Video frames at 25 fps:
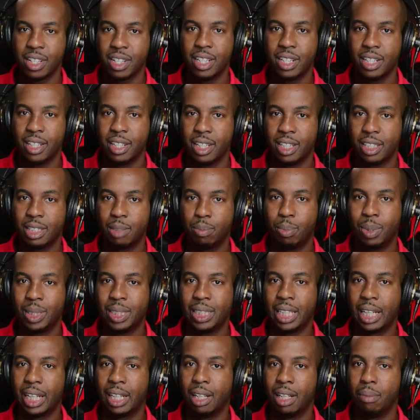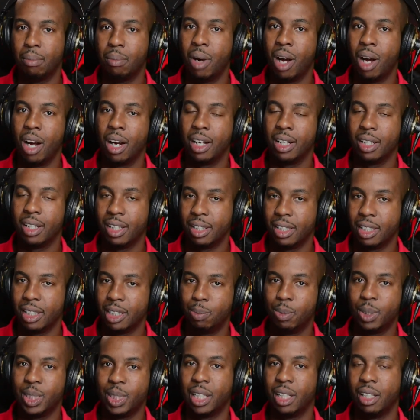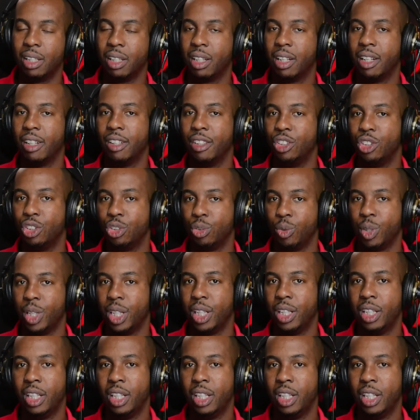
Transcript: in this particular market, in this particular country.